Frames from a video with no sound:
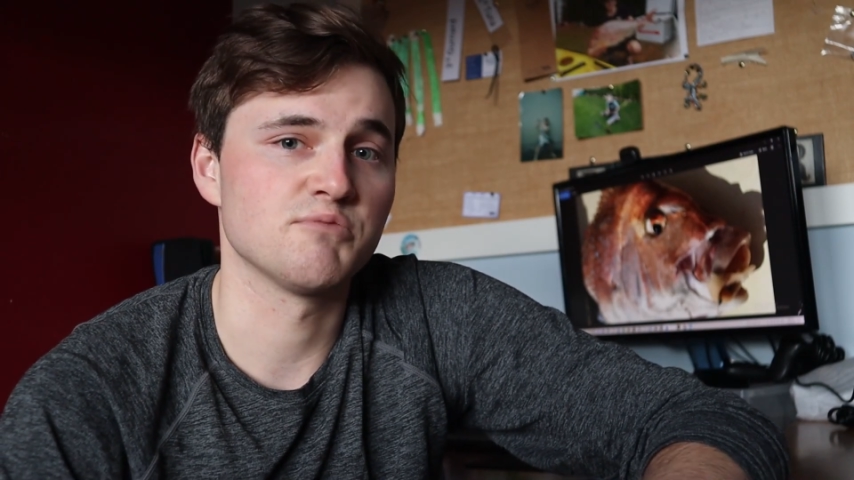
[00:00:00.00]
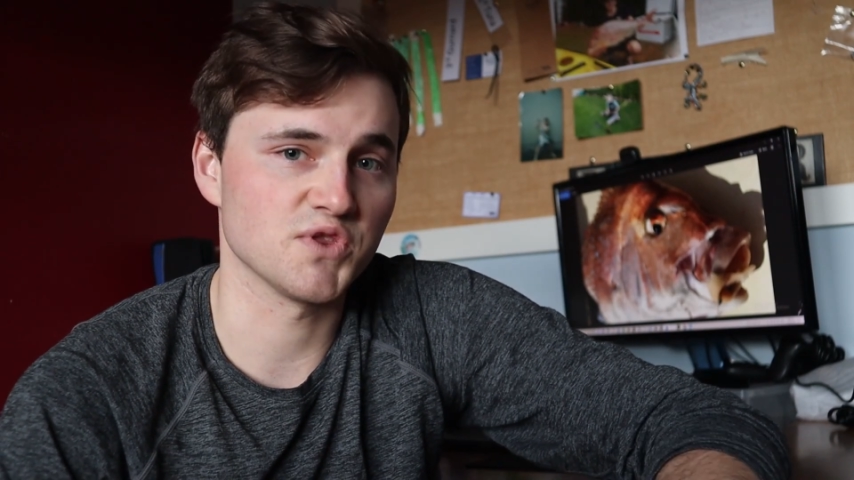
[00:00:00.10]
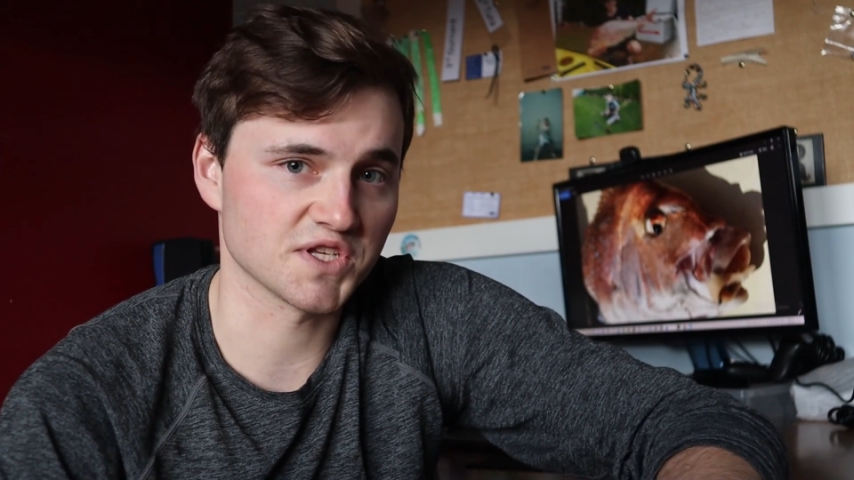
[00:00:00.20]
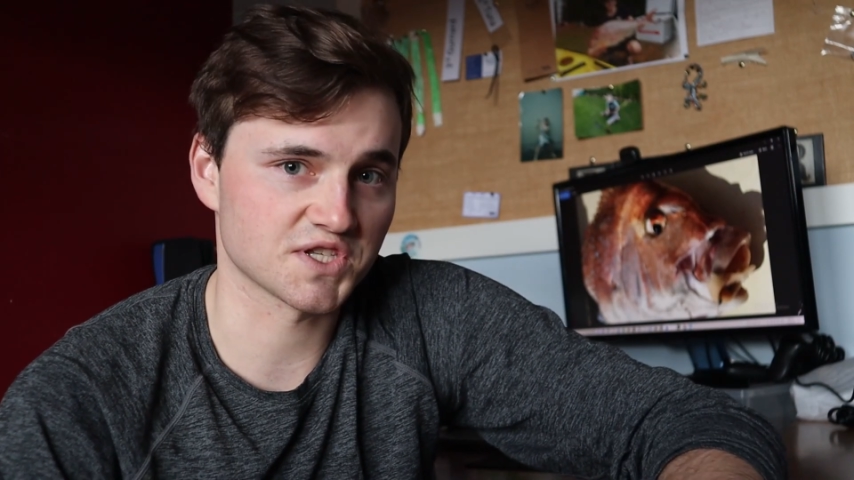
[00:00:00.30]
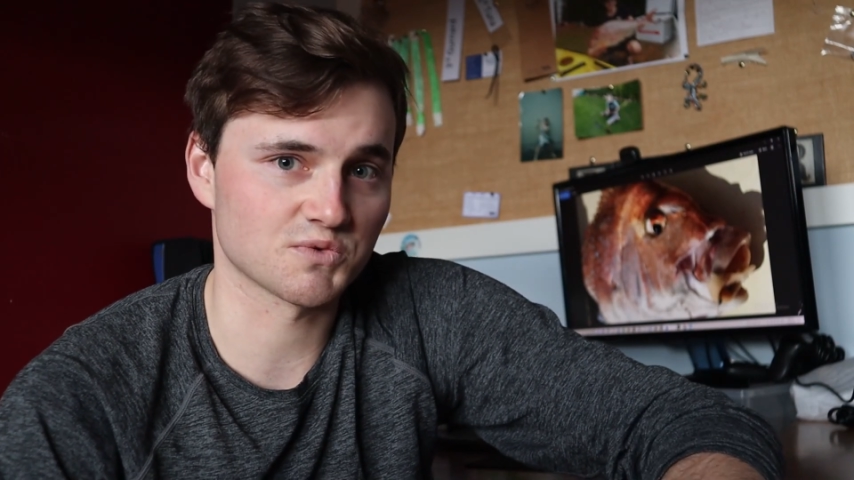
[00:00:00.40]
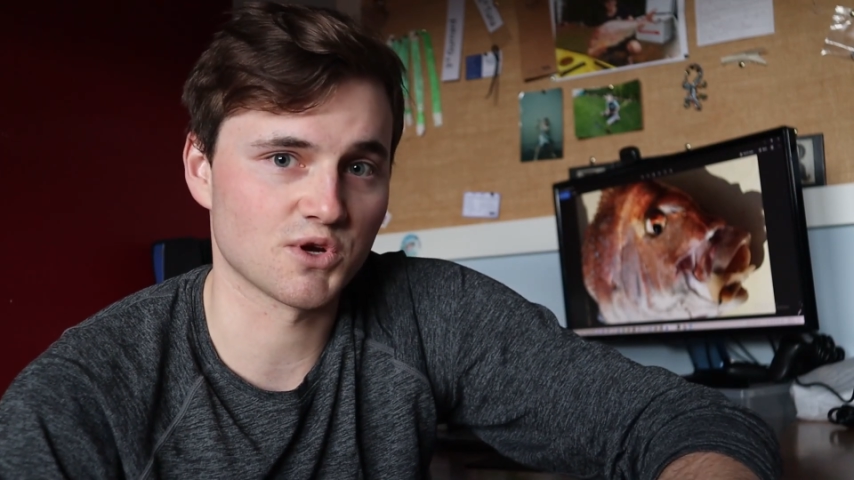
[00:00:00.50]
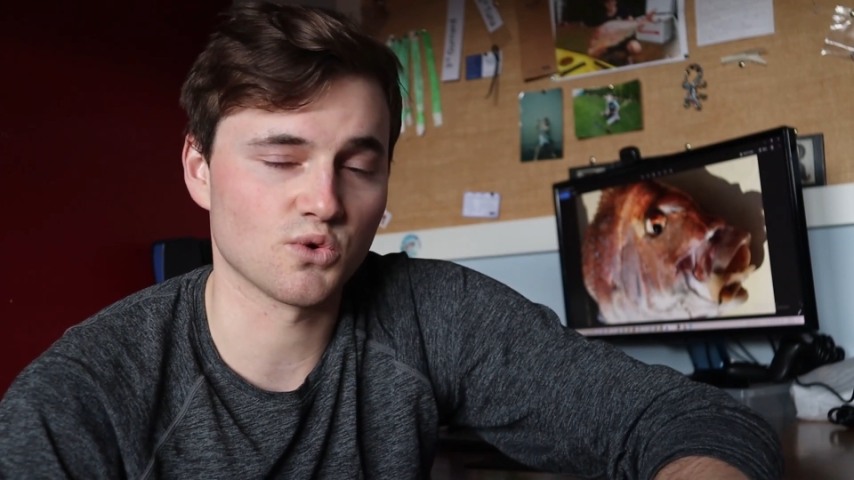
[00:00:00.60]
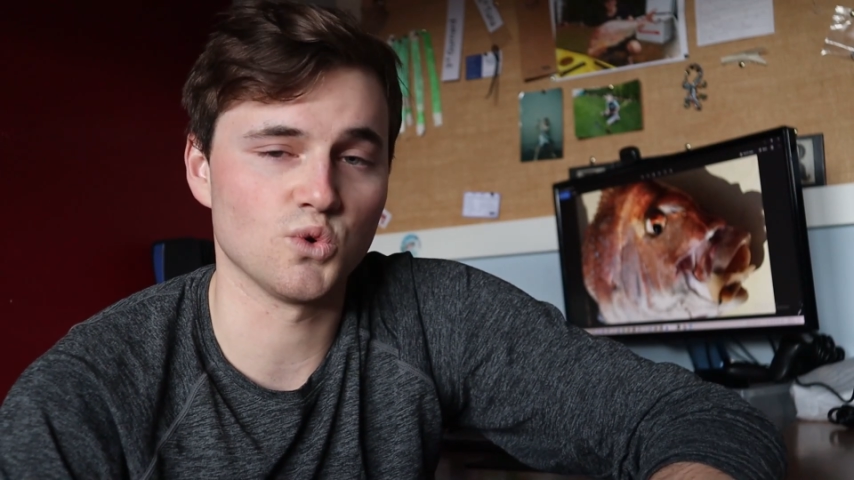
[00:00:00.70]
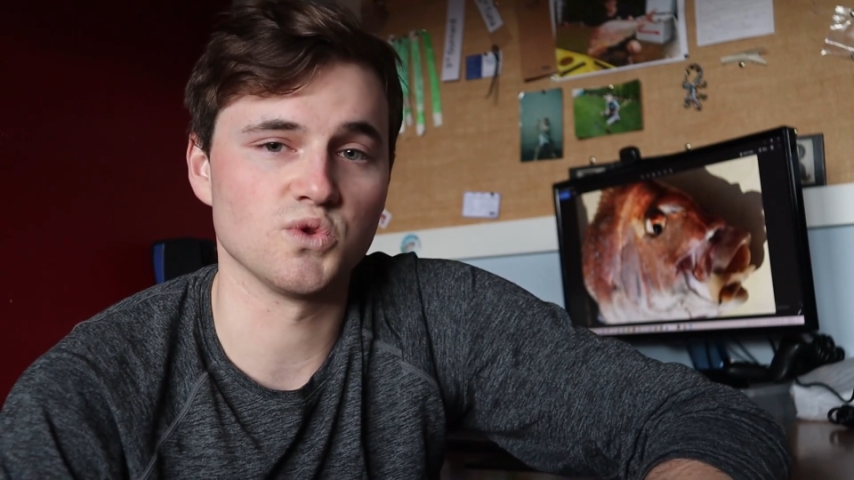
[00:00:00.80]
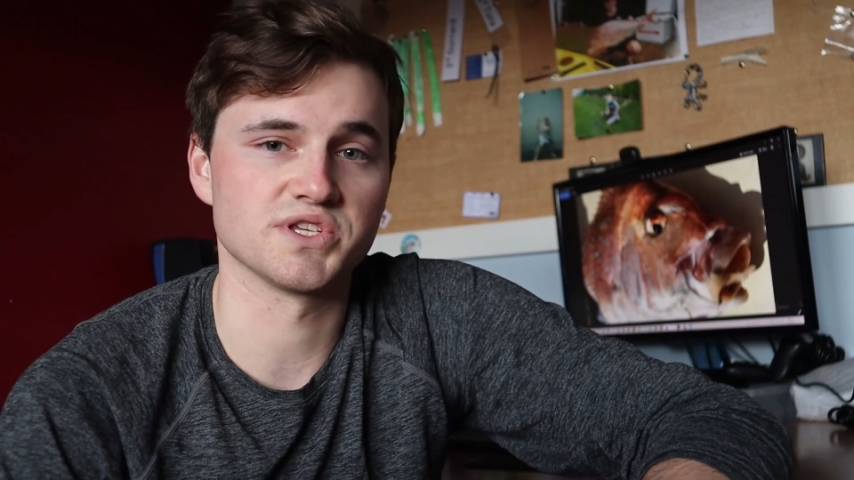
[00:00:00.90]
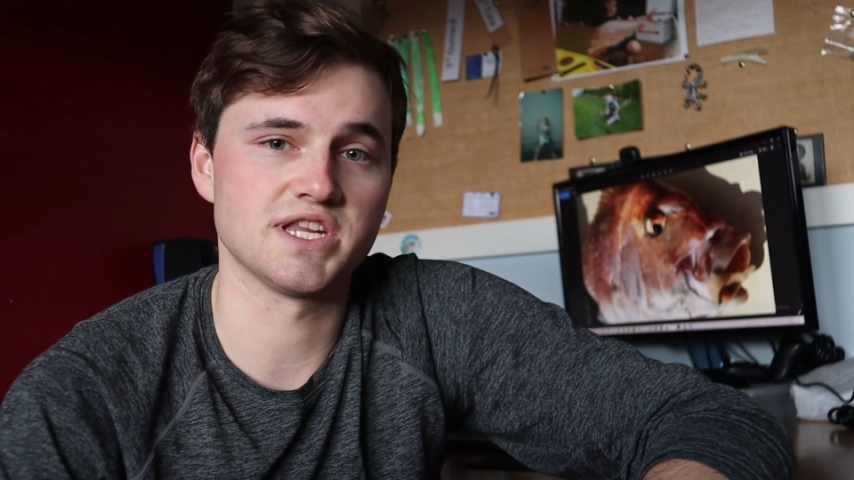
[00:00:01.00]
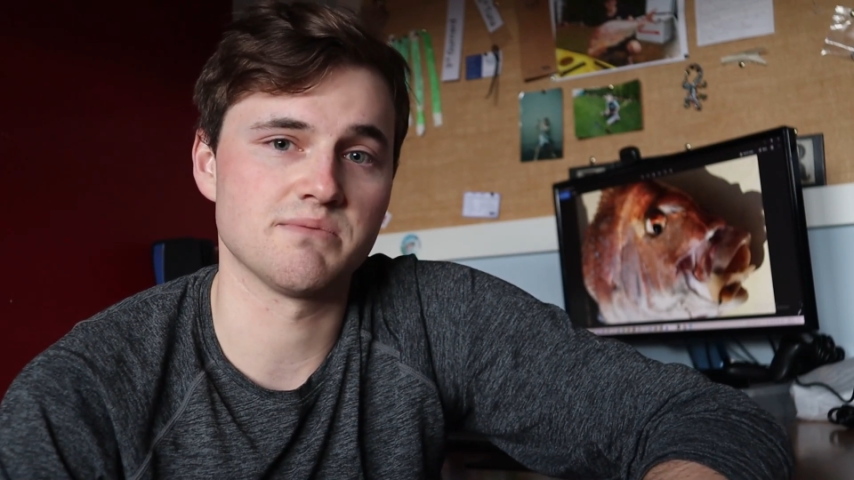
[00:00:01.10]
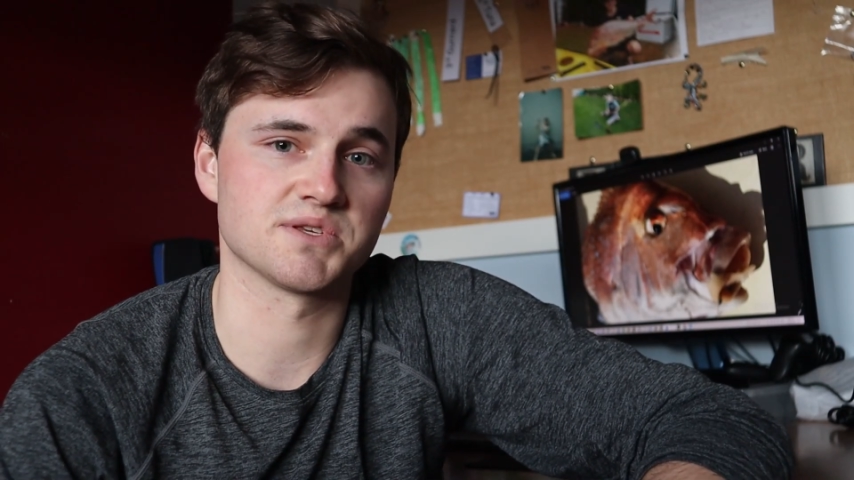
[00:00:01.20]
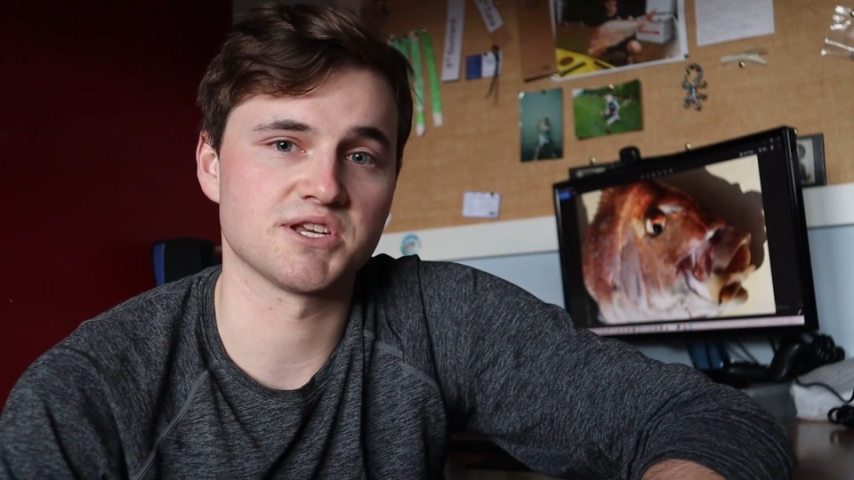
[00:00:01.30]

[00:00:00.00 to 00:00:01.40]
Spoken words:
but this is where all the snapper